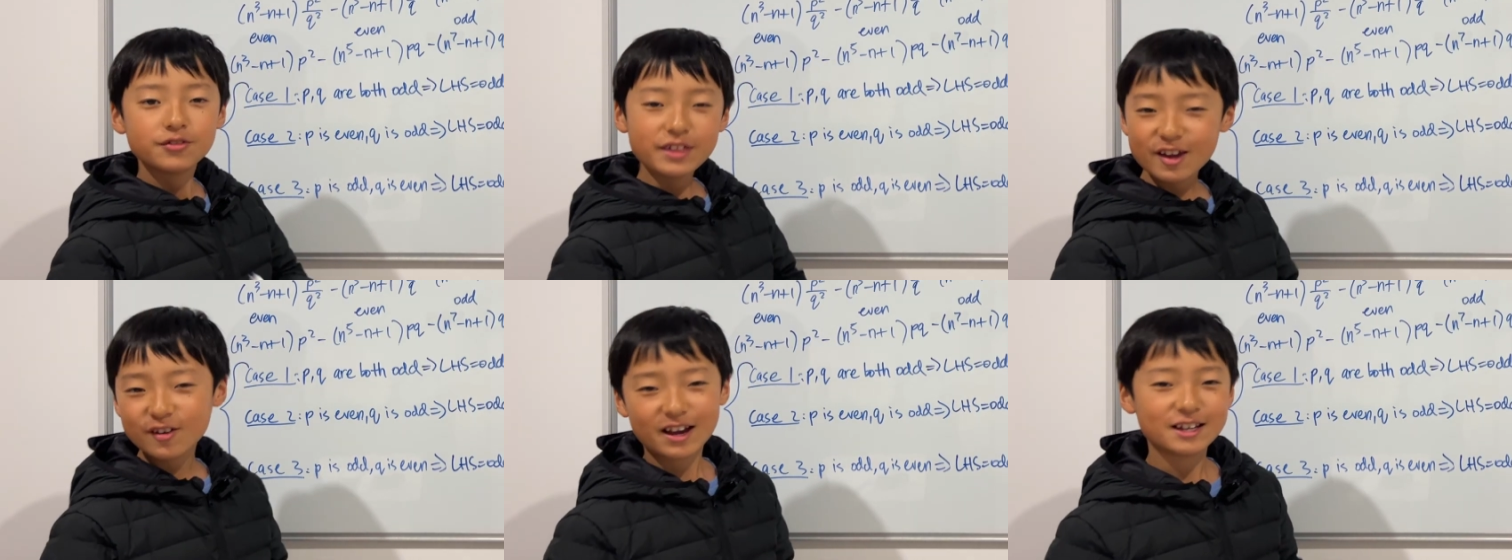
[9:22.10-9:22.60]

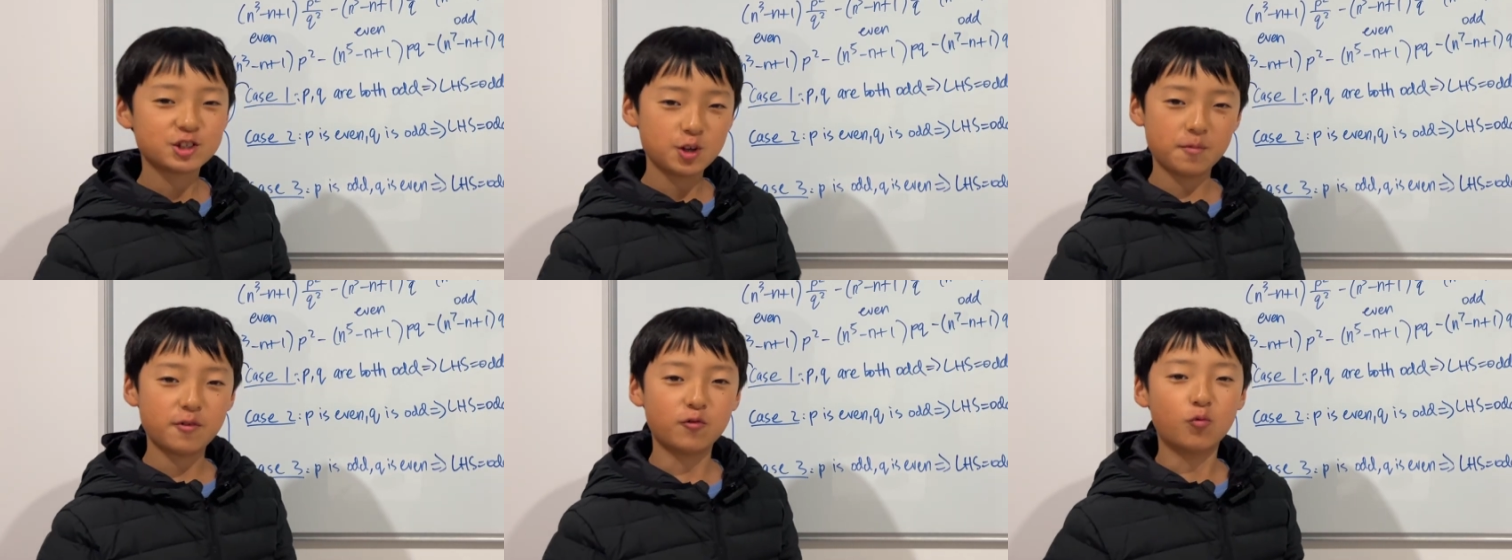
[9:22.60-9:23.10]
thank you guys
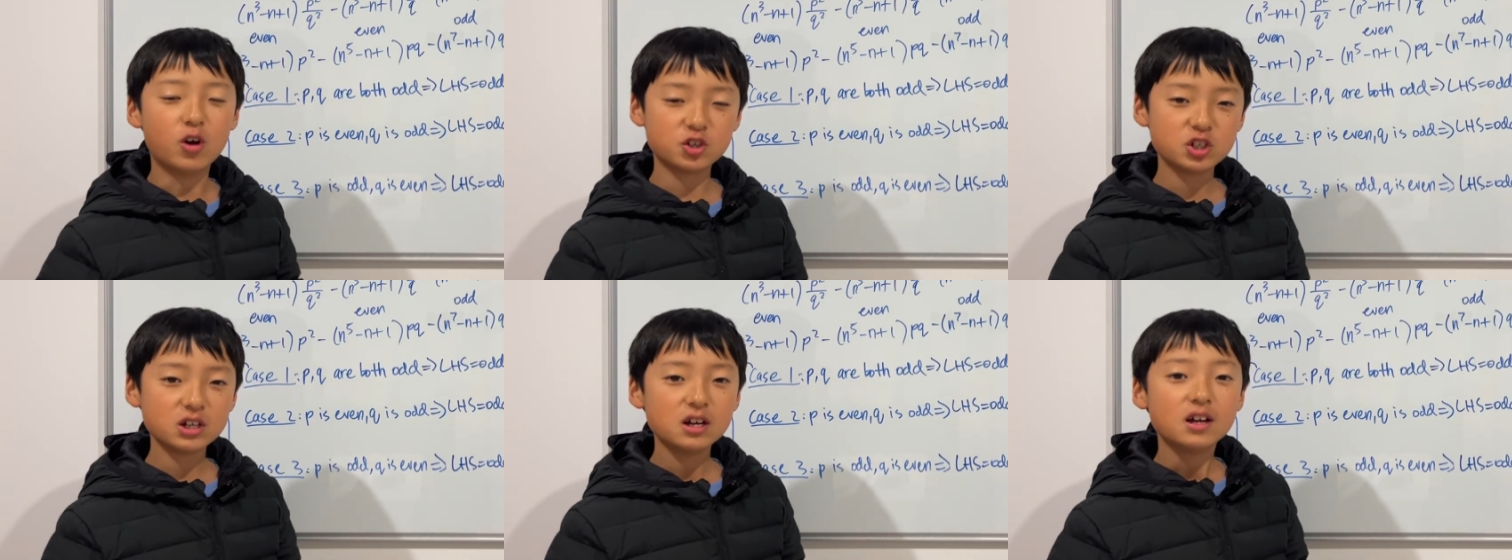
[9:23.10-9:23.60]
so much for
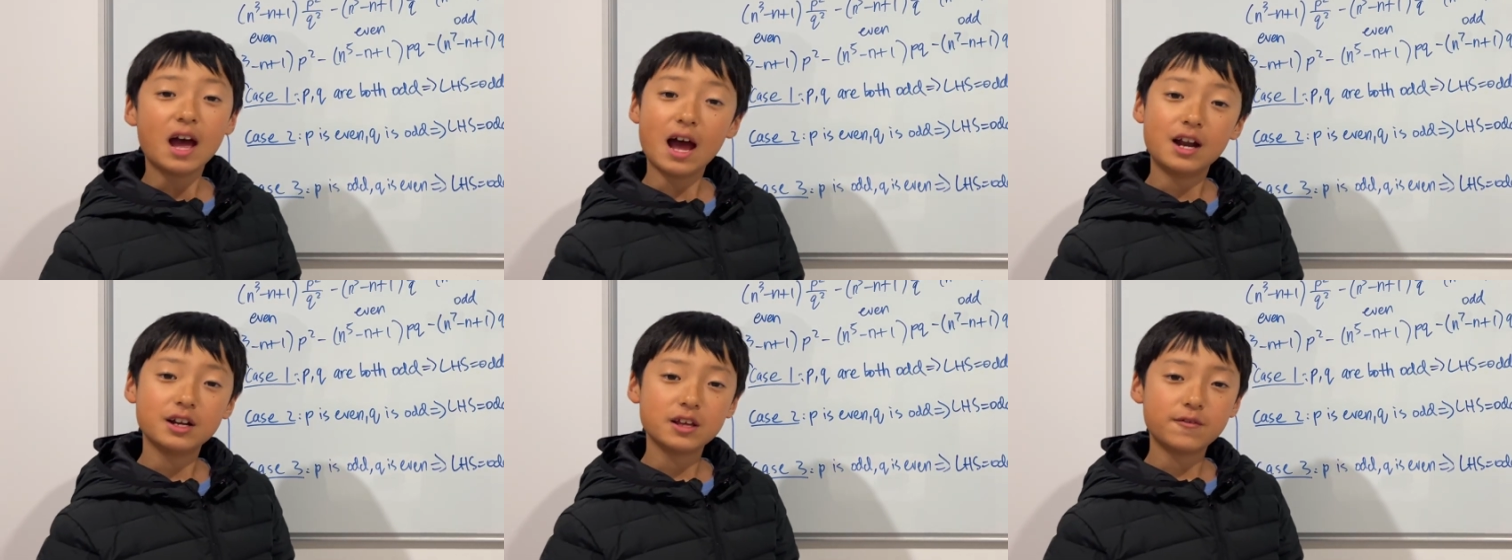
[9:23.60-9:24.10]
watching,
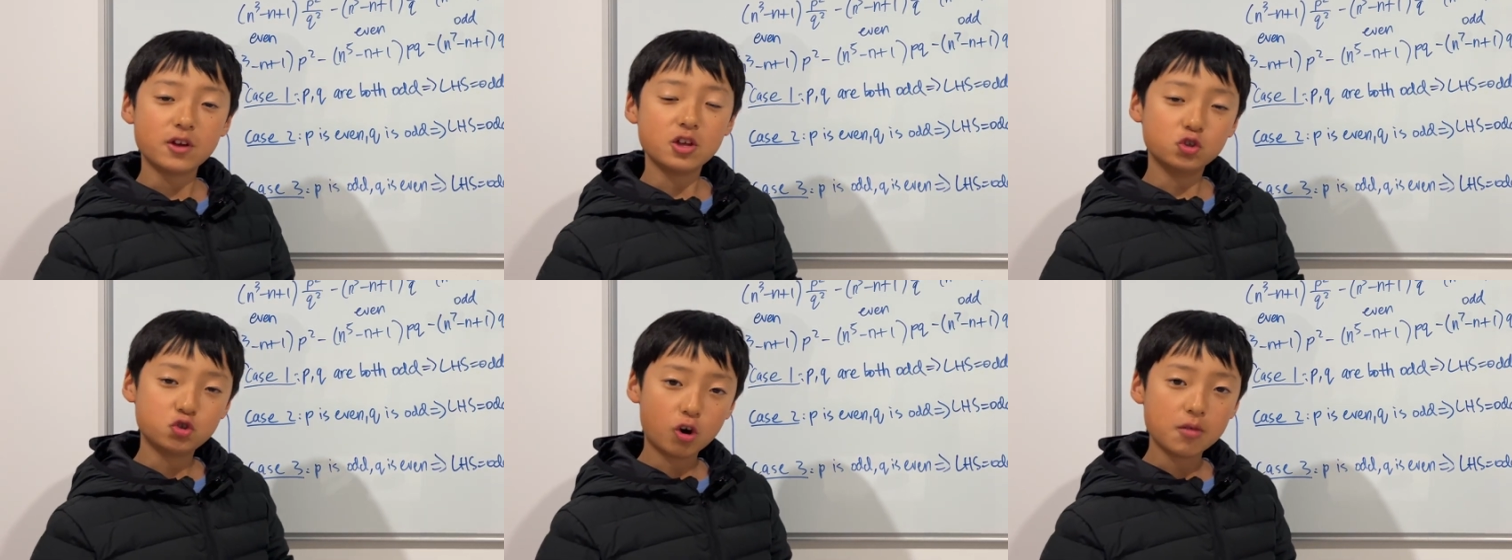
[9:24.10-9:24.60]
and if you
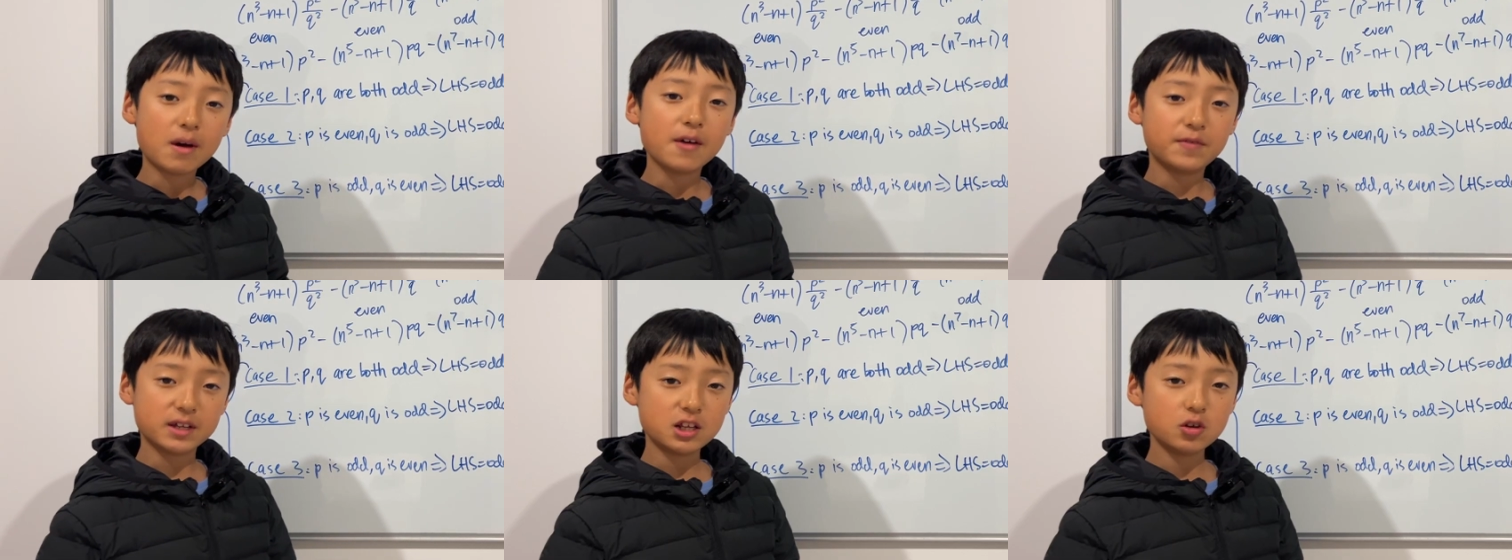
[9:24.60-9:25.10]
enjoy my
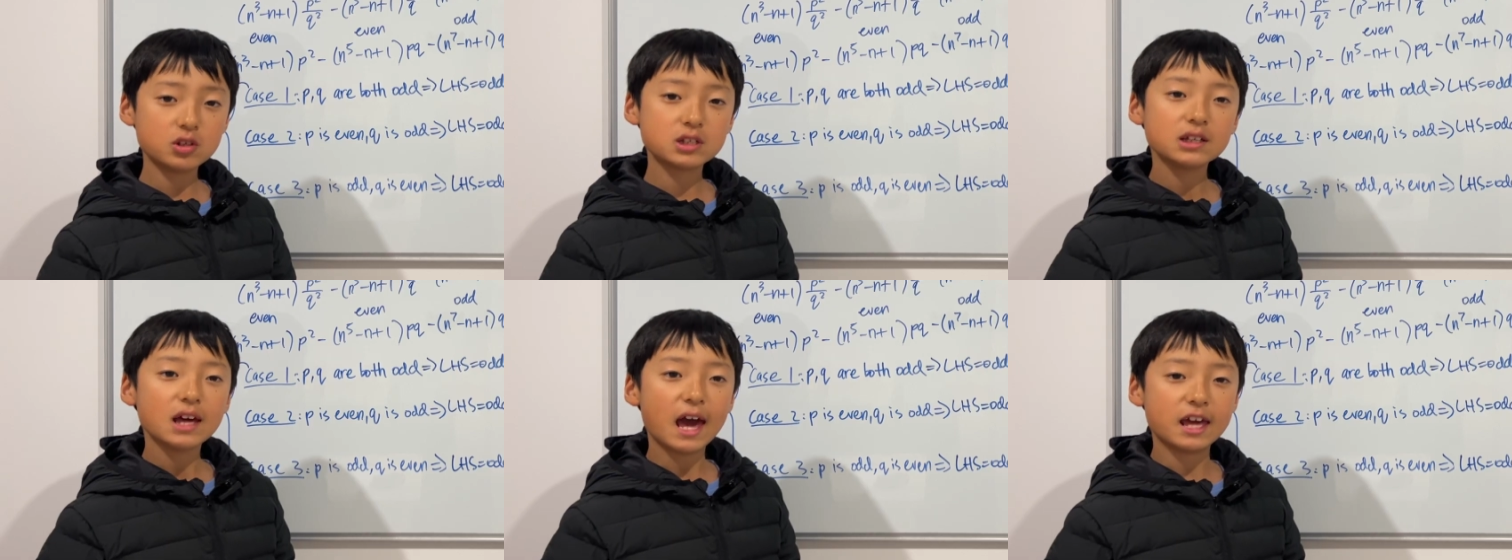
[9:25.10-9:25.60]

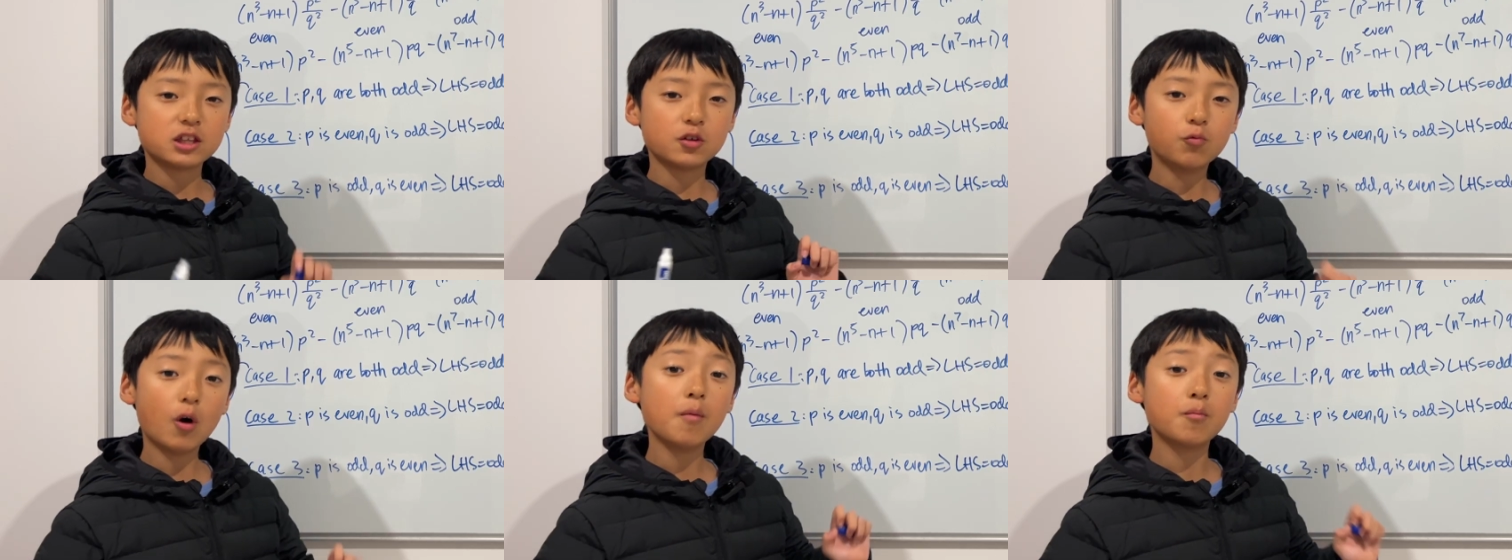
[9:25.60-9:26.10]
videos and
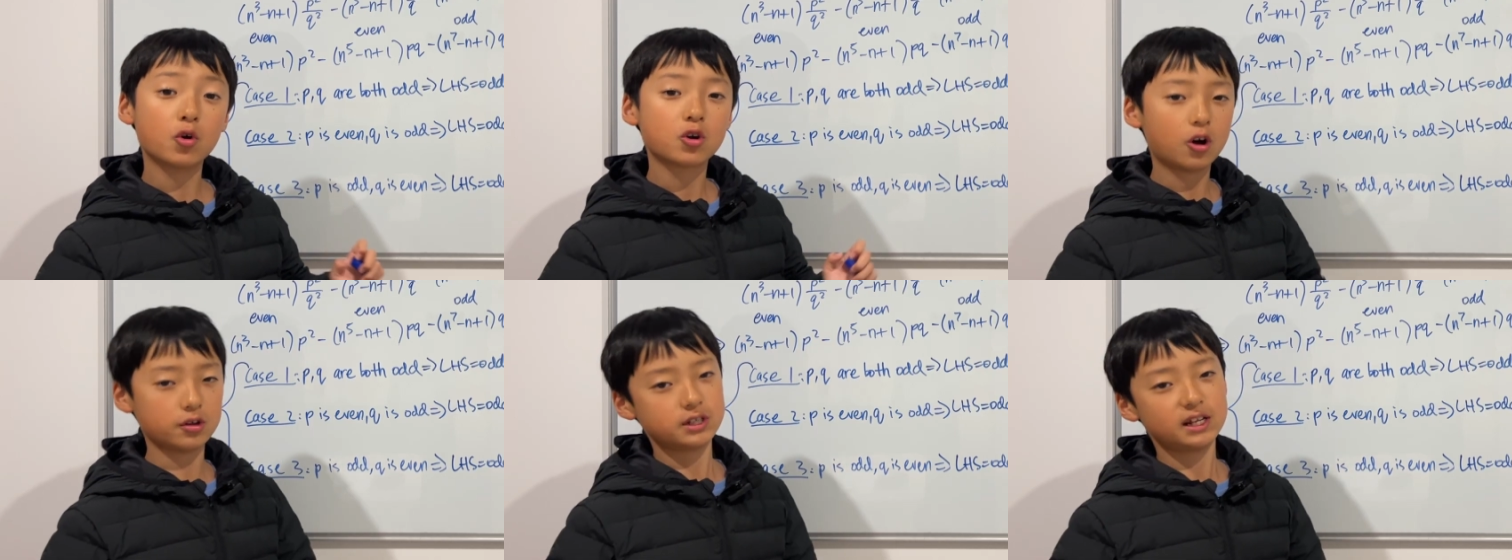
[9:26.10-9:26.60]
you want more
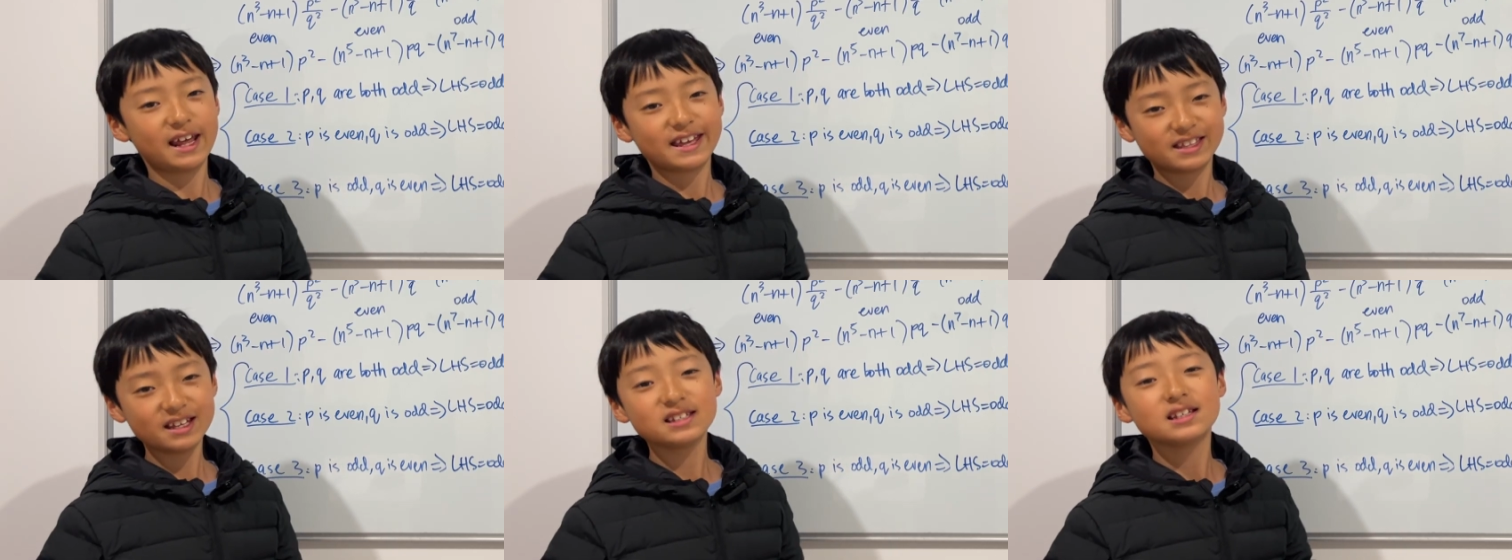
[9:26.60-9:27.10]
content
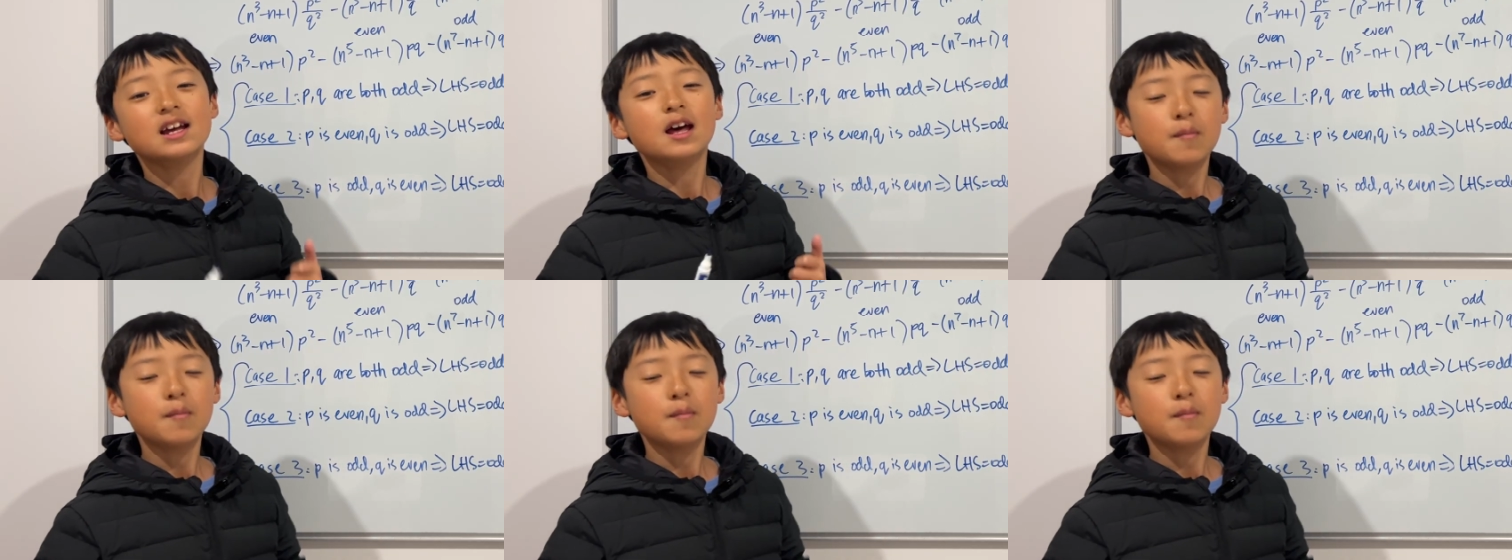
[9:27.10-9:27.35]
like this,